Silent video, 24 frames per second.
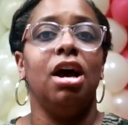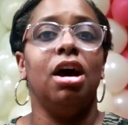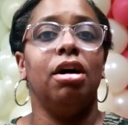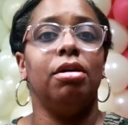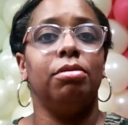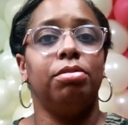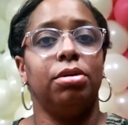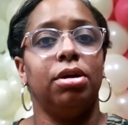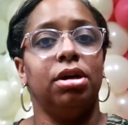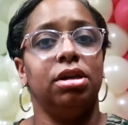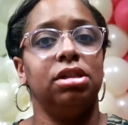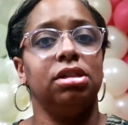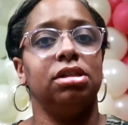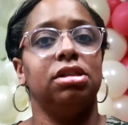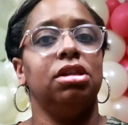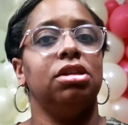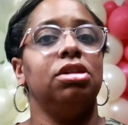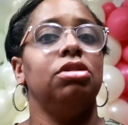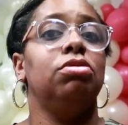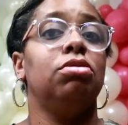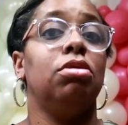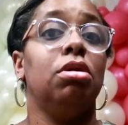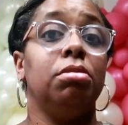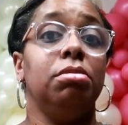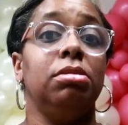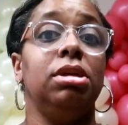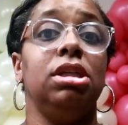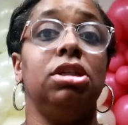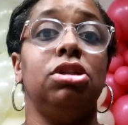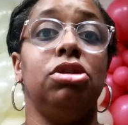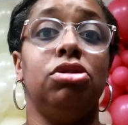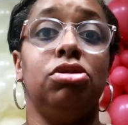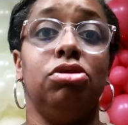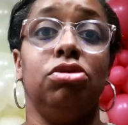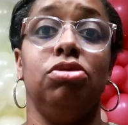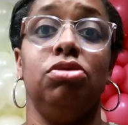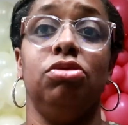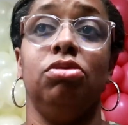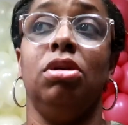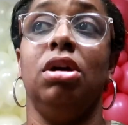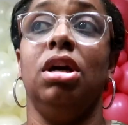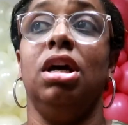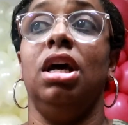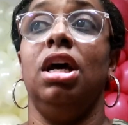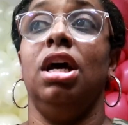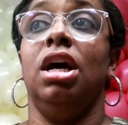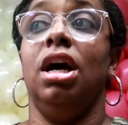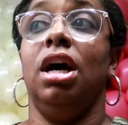of projects that you want me to
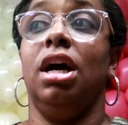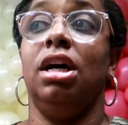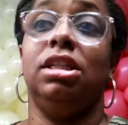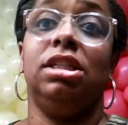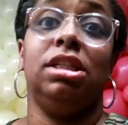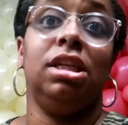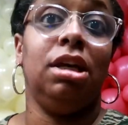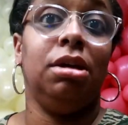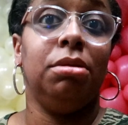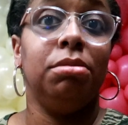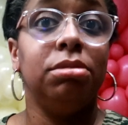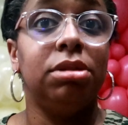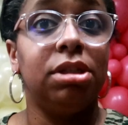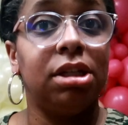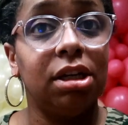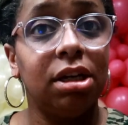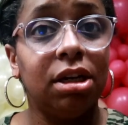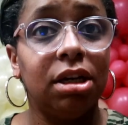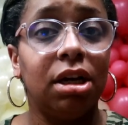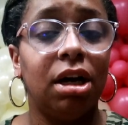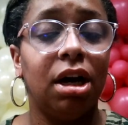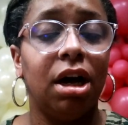attempt.